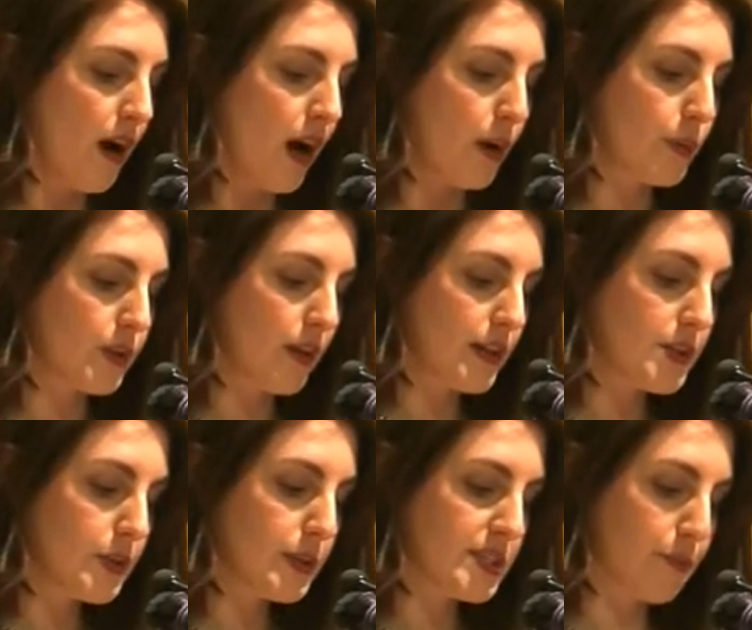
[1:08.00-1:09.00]
I would like
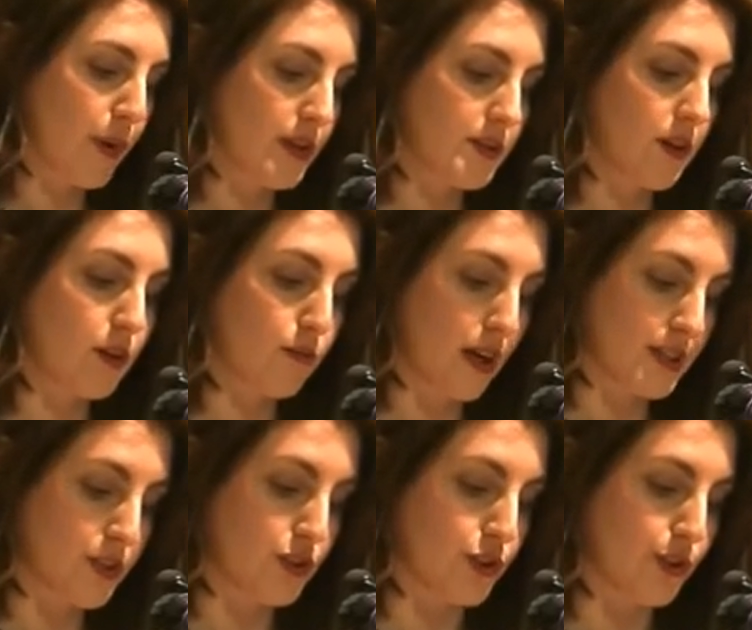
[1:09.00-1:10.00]
to express our
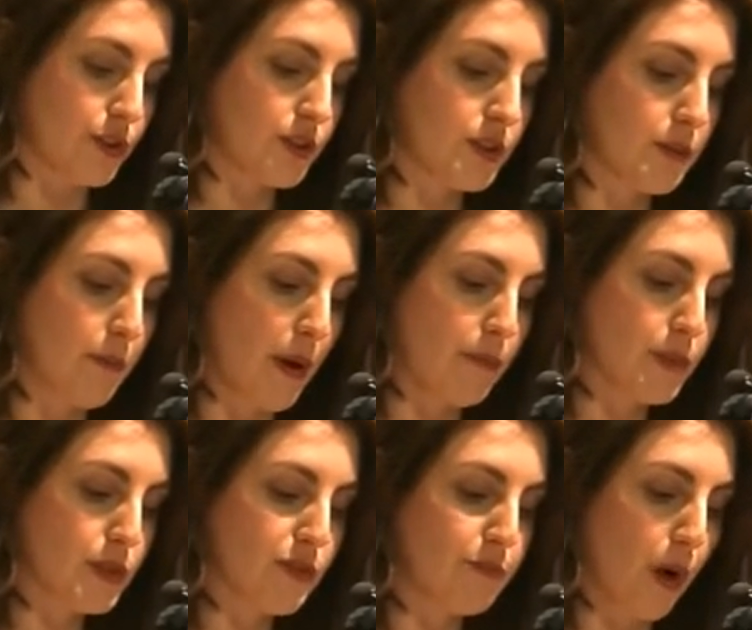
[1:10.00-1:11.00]
gratitude to
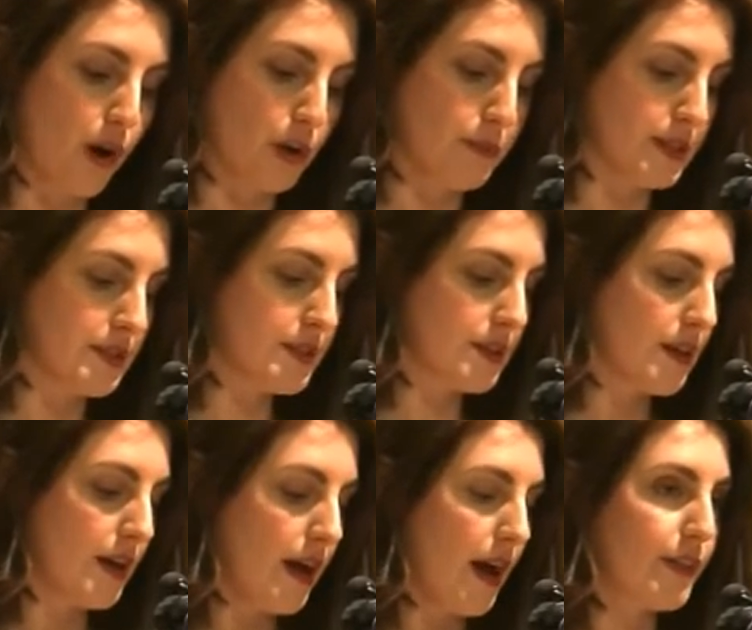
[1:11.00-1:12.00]
members of Parliament
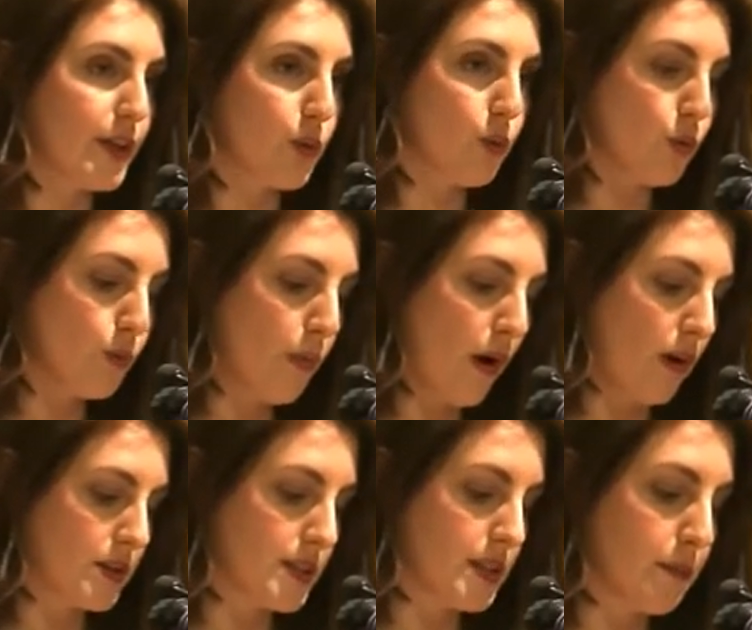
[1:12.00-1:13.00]
and the
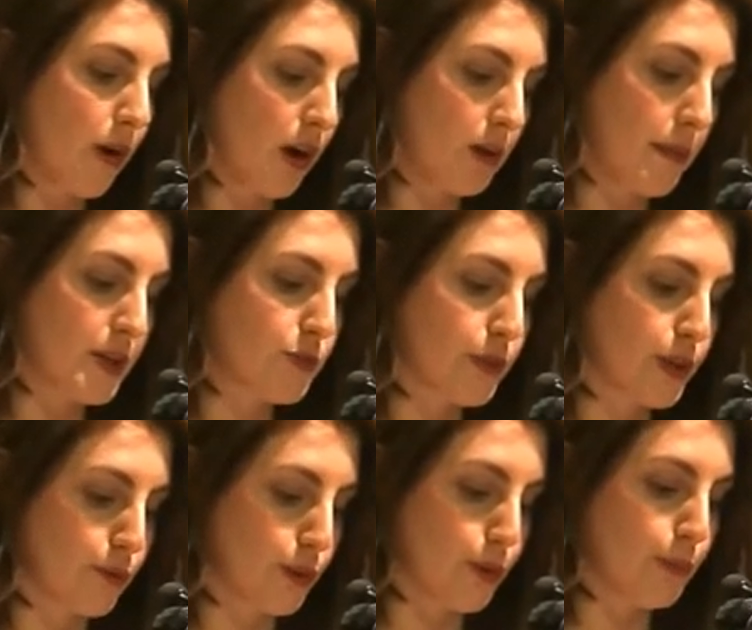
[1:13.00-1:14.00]
all-party parliamentary
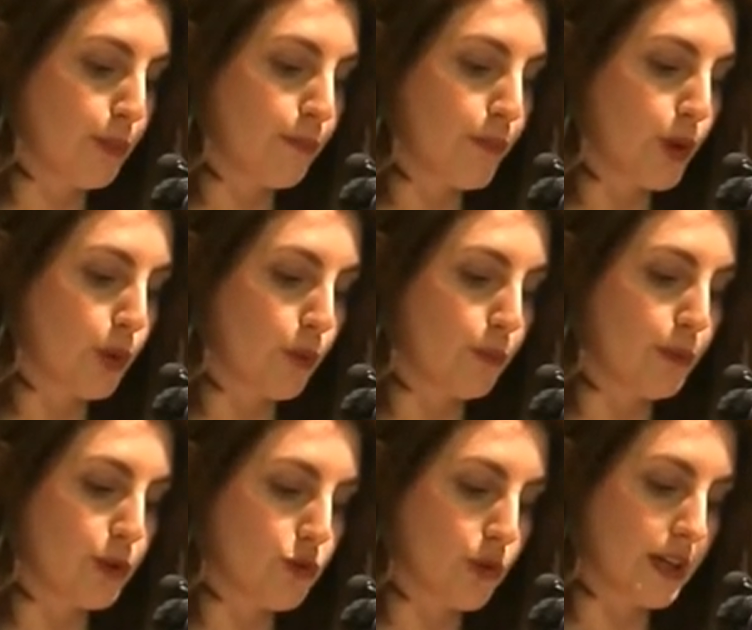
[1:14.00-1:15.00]
group who will be
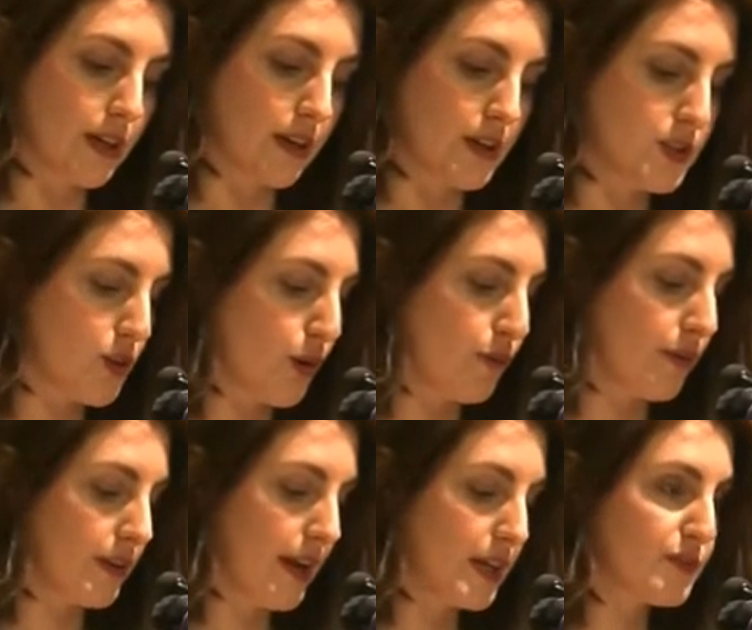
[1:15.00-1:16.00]
joining us over the
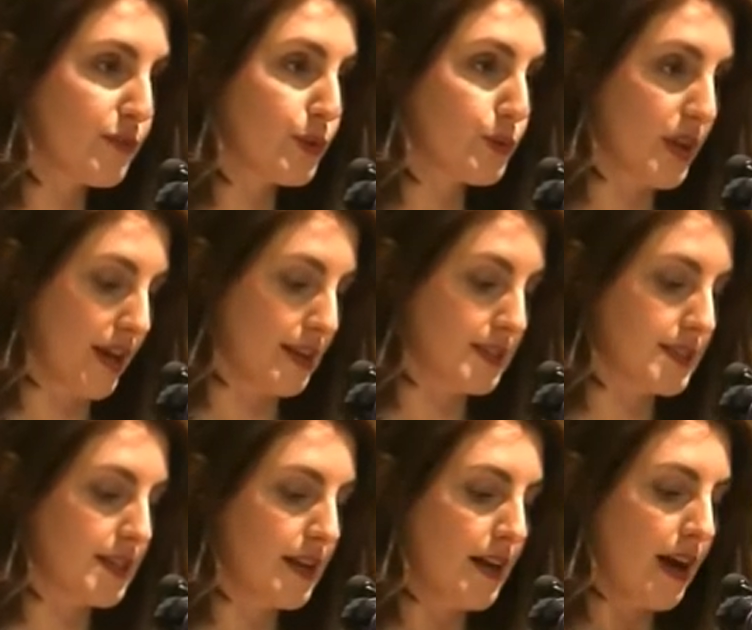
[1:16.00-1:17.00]
next few days
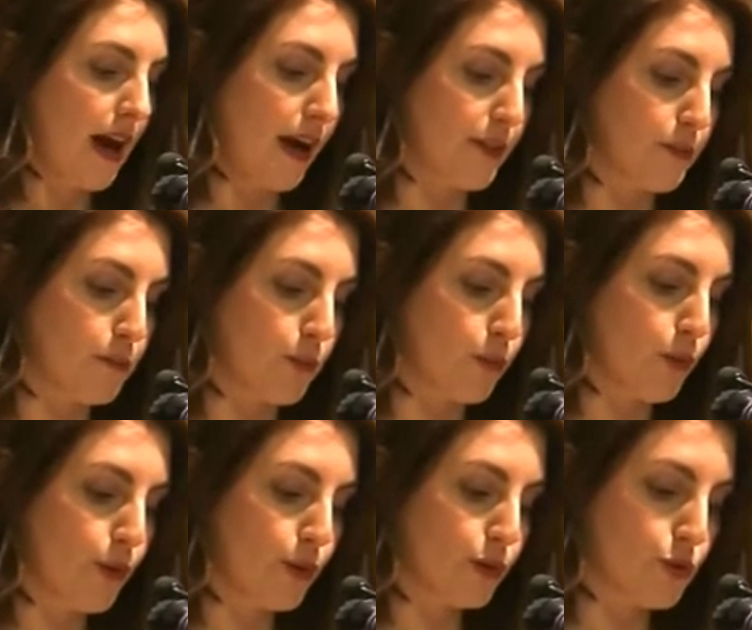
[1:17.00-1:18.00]
at the
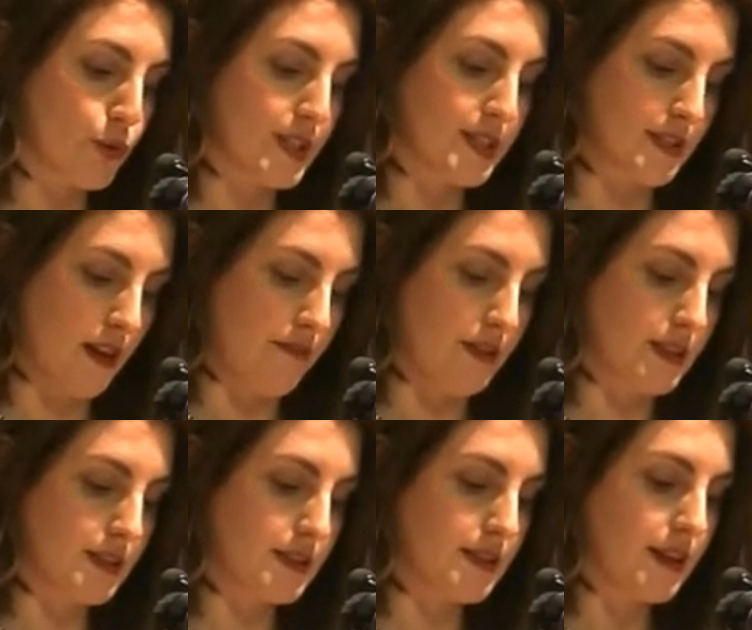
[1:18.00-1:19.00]
memorial tree
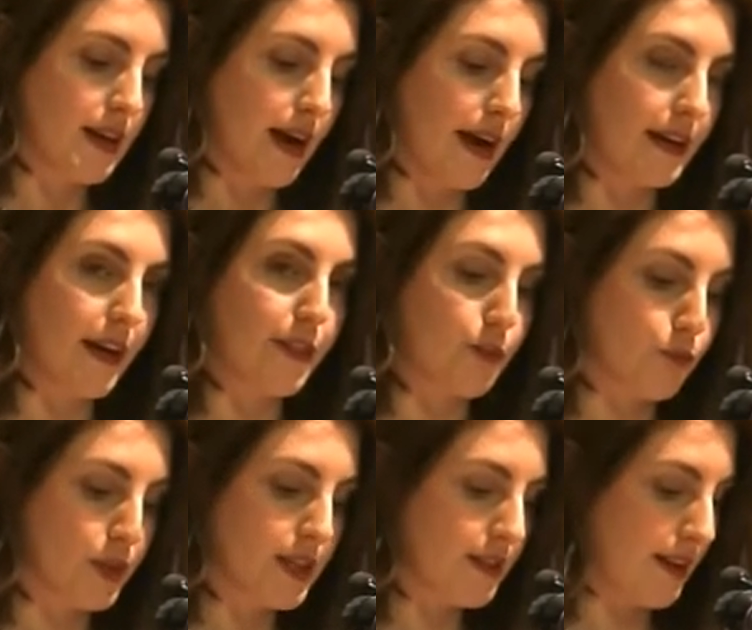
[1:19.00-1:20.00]
service and at the
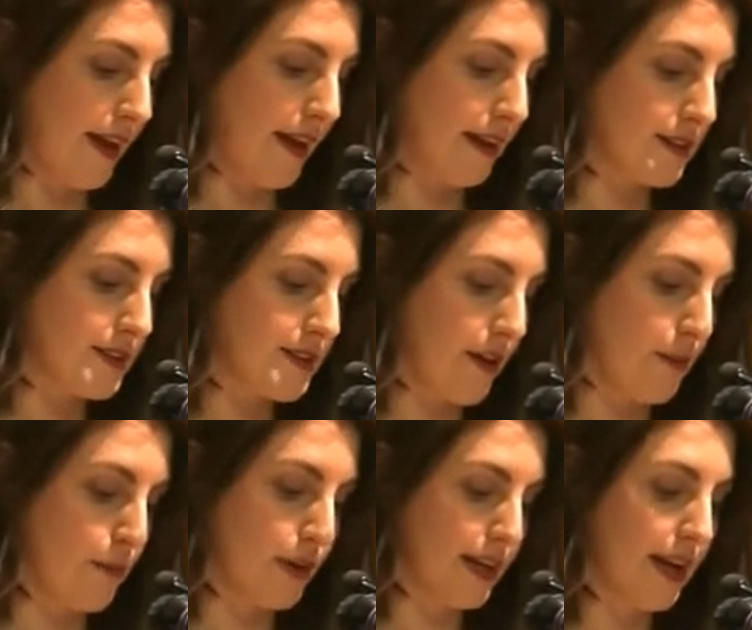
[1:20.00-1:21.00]
wreath-laying
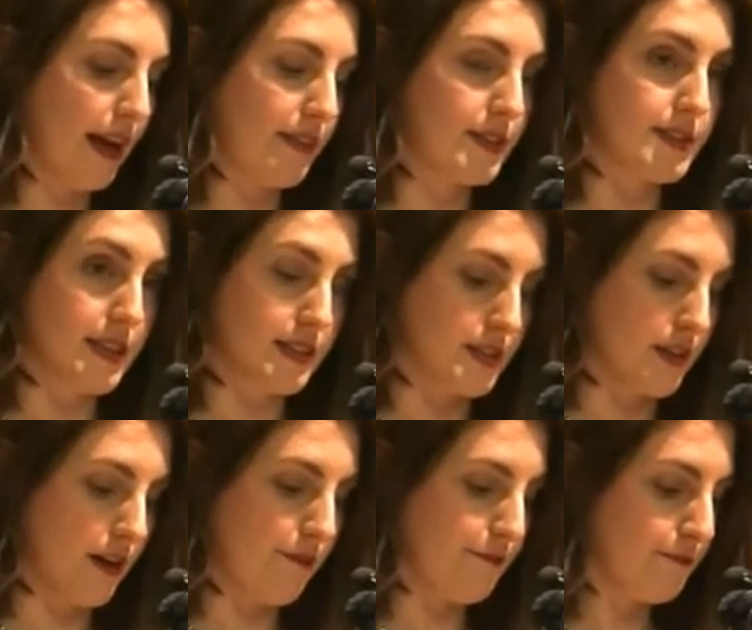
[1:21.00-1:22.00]
ceremony at the
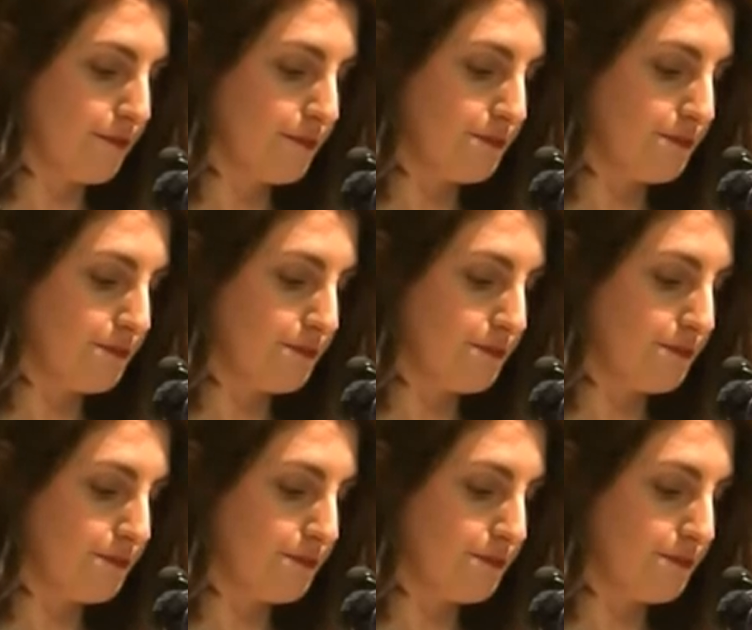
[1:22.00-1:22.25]
cenotaph.